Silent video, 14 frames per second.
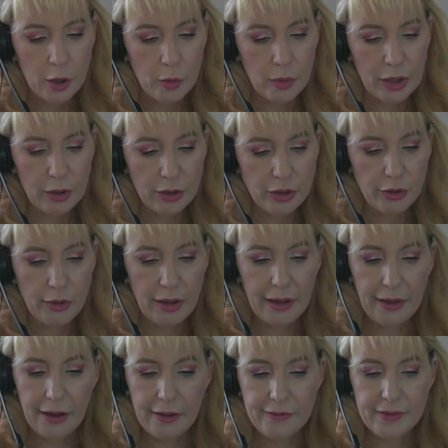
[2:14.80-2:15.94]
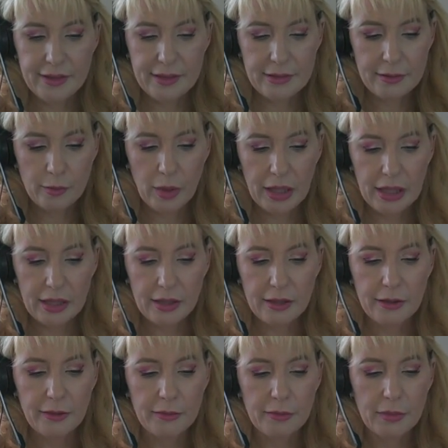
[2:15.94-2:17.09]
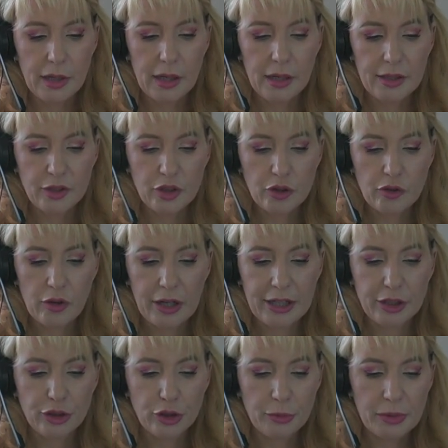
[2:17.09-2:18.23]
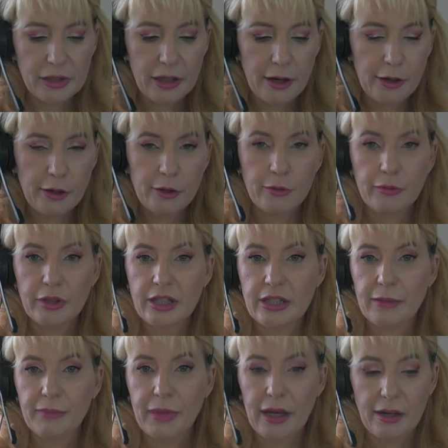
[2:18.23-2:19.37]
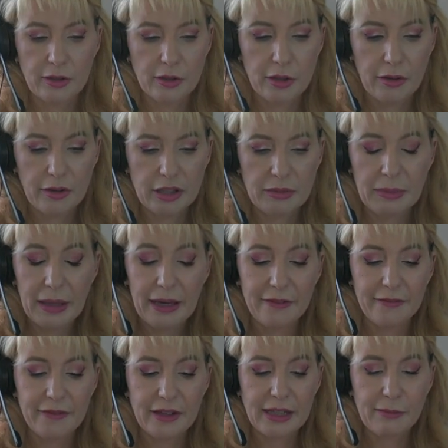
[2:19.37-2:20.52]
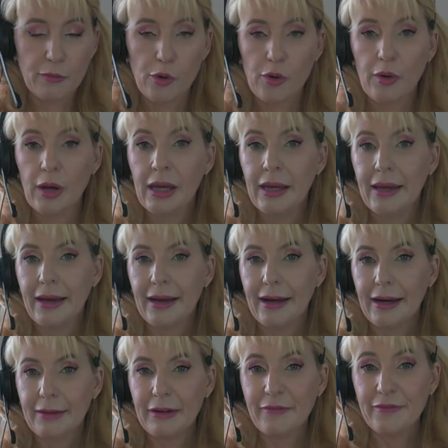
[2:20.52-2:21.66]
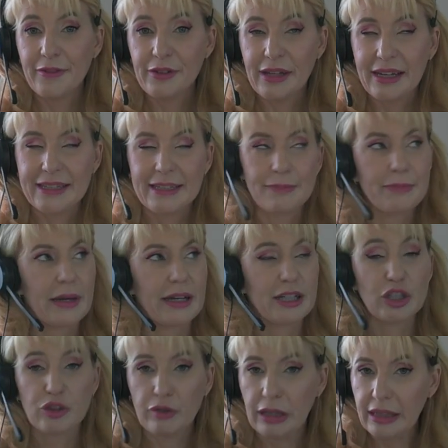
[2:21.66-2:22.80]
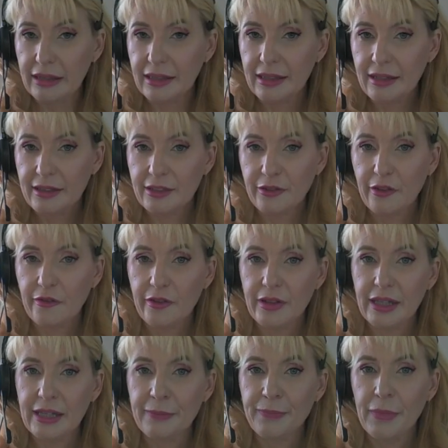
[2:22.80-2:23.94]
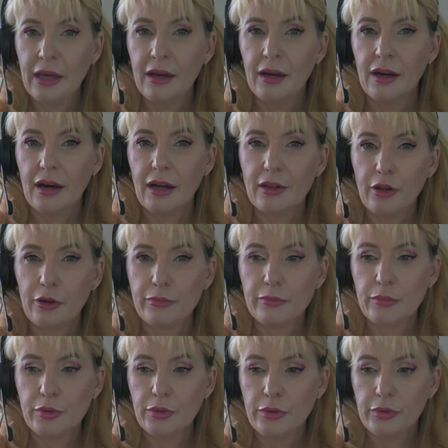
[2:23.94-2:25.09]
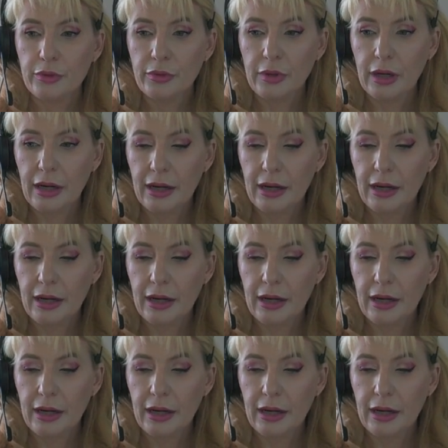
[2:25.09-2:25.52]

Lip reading: We also have this week Mars trine Jupiter, which is about going to be about feeling more. I feel like it's about a strength here, so feeling a lot more